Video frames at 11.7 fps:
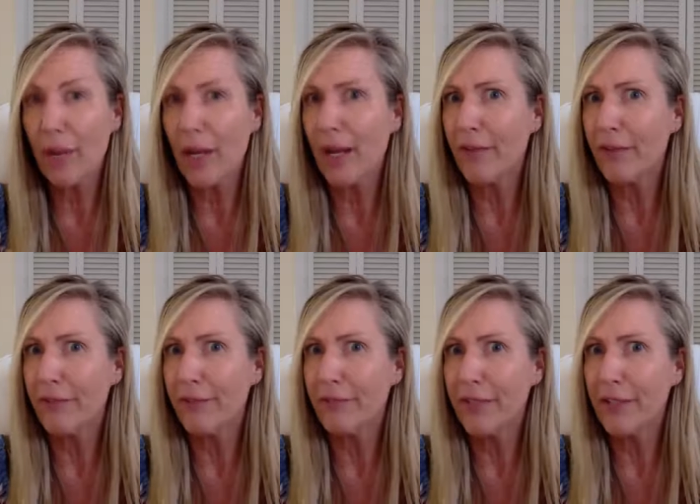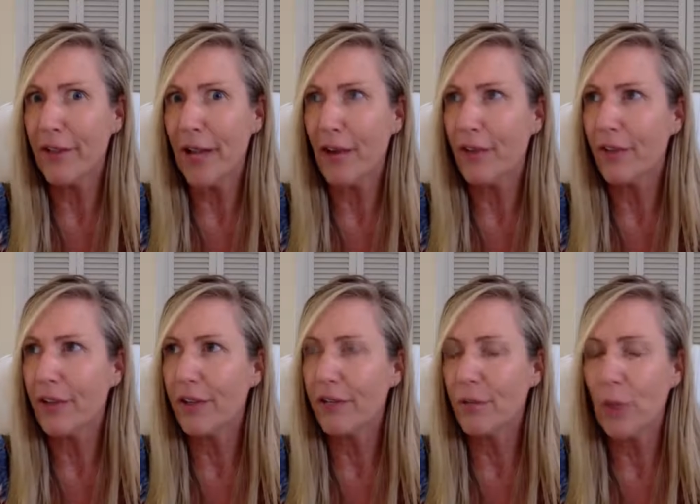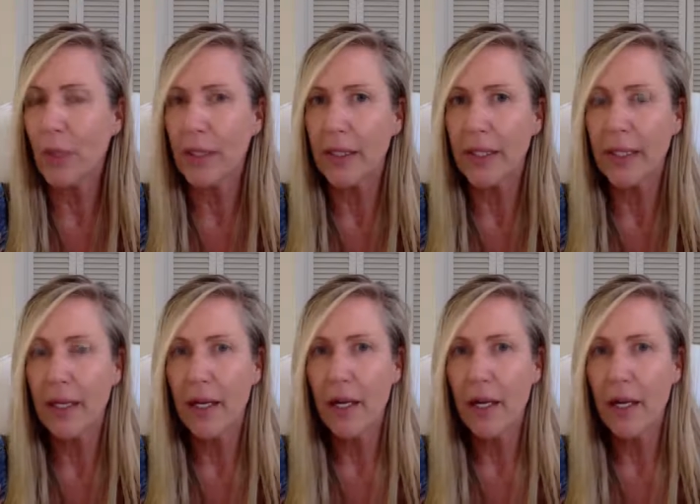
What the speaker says: but I have figured out very quickly.